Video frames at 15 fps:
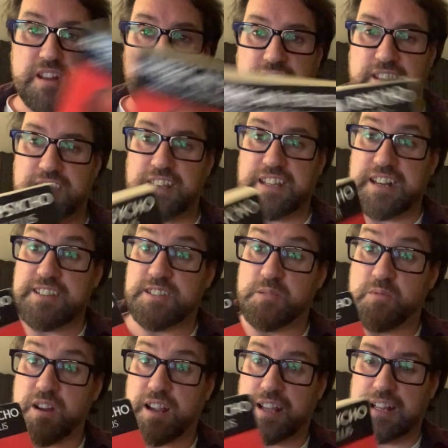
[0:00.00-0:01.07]
it, I think it is an
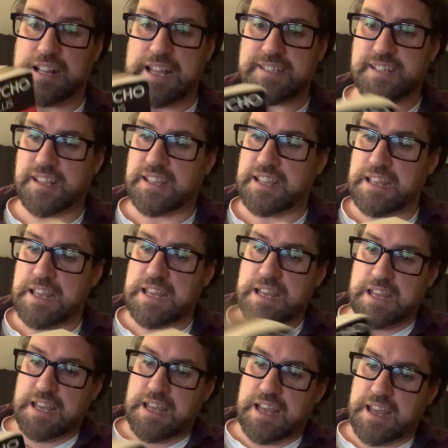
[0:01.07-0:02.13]
American classic.
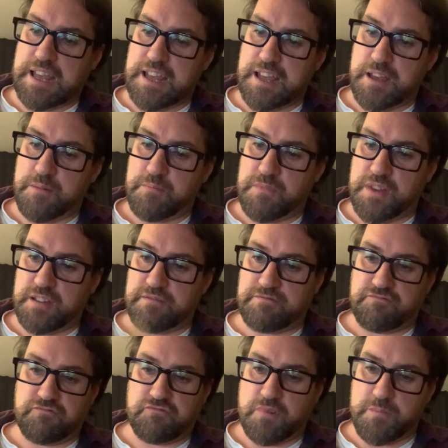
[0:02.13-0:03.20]

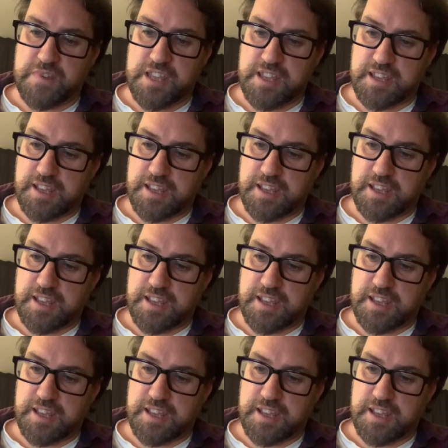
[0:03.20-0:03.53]
For me,